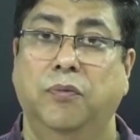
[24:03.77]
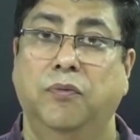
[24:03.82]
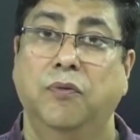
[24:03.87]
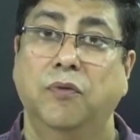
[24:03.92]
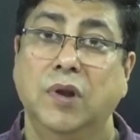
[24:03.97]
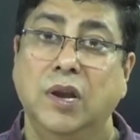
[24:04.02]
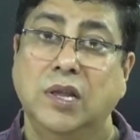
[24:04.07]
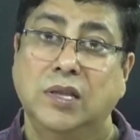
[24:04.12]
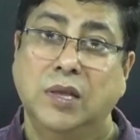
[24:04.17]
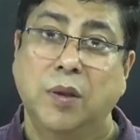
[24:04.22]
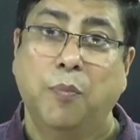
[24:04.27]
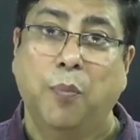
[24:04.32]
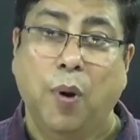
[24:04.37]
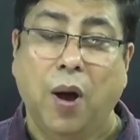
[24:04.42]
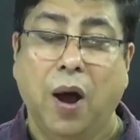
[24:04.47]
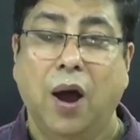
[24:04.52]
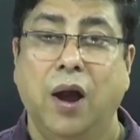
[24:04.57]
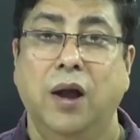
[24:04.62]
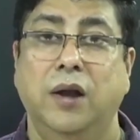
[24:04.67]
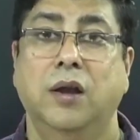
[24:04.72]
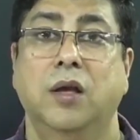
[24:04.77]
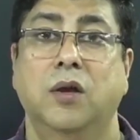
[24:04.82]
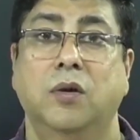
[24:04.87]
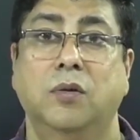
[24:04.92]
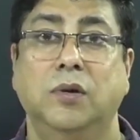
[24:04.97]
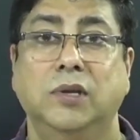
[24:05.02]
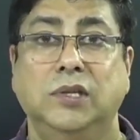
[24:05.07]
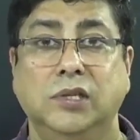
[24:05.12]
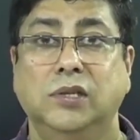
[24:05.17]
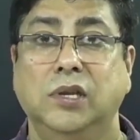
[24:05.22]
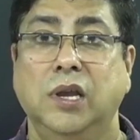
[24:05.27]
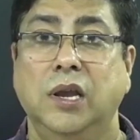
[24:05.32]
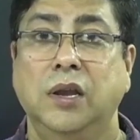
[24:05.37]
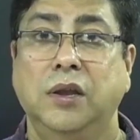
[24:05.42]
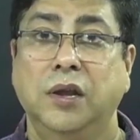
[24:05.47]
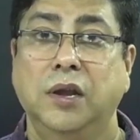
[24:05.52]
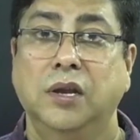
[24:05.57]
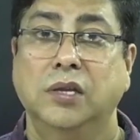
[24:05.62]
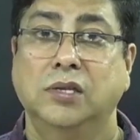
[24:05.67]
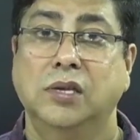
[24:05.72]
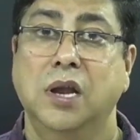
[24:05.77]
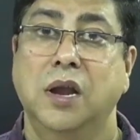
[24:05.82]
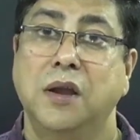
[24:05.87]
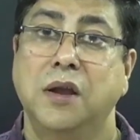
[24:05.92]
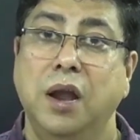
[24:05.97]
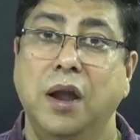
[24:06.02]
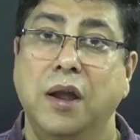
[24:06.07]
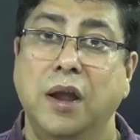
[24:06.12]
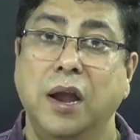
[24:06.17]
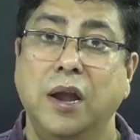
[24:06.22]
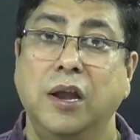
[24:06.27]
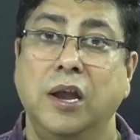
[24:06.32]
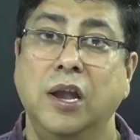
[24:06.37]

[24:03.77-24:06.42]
full is a part which is integration related,